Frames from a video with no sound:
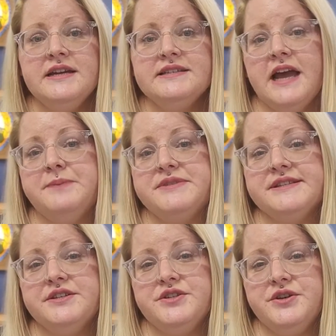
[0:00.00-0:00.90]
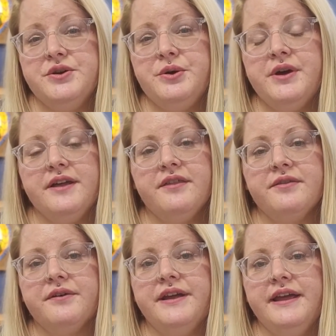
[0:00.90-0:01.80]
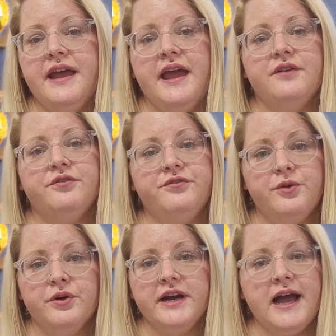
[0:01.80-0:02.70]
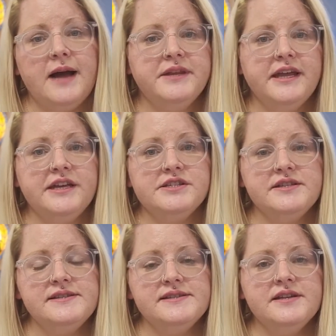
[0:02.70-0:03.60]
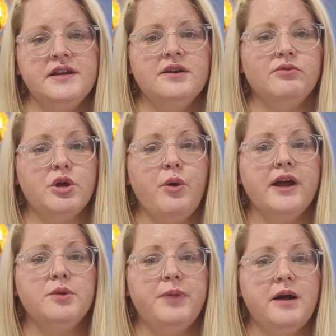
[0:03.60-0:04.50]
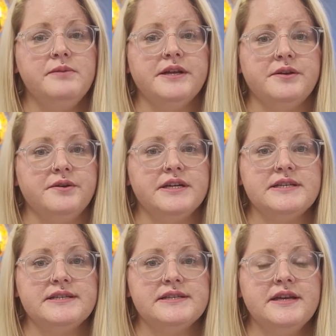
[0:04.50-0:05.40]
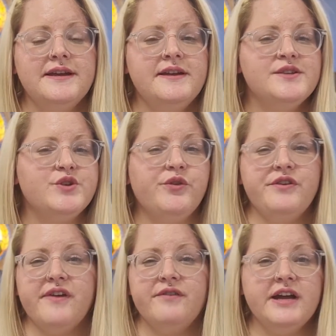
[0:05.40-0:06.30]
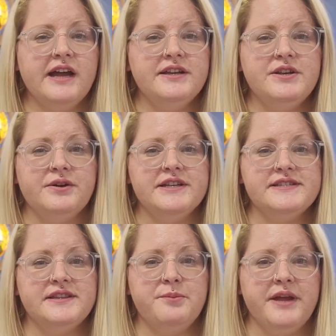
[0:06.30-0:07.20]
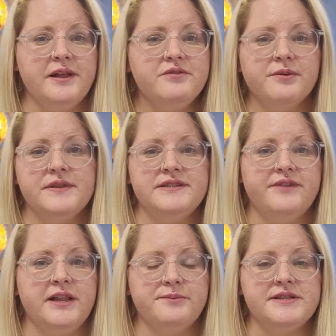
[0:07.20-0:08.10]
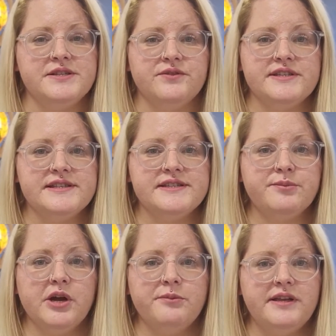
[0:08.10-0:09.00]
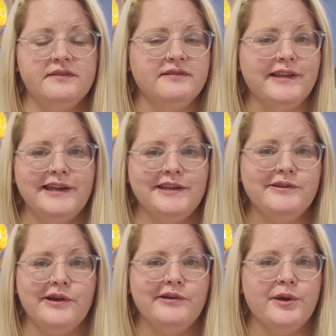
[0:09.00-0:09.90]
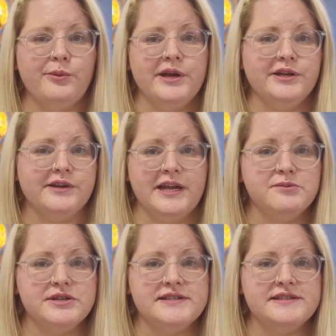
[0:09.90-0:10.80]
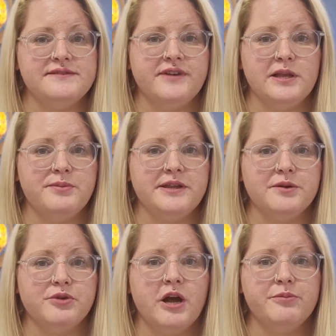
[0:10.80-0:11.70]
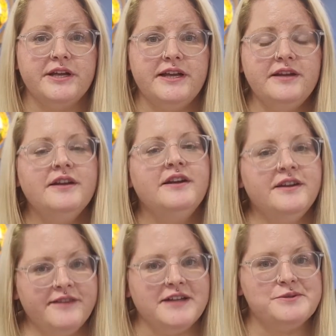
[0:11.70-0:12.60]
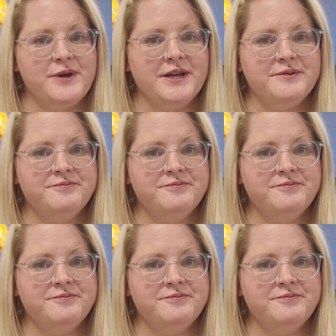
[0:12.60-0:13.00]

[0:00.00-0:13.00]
Types 2, 3, and 4 applications require public notice. So if you've ever gotten a notice in the mail from the Development Services Department letting you know that one of your neighbors is developing their property, that's why.